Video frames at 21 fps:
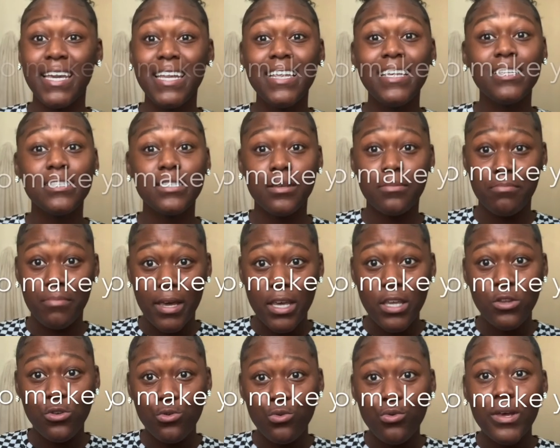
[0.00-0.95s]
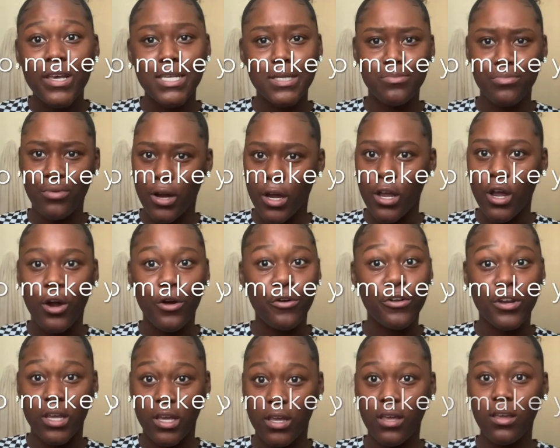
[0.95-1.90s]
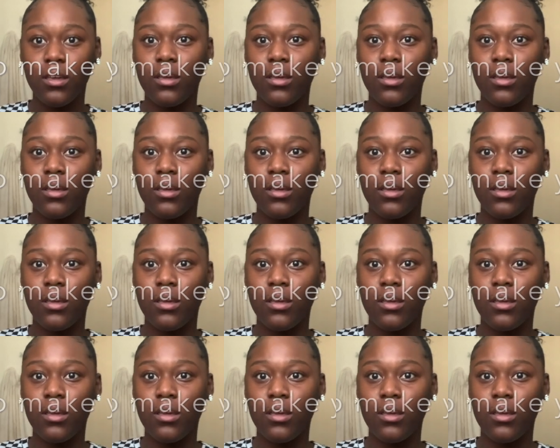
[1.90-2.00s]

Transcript: needs to make you his priority.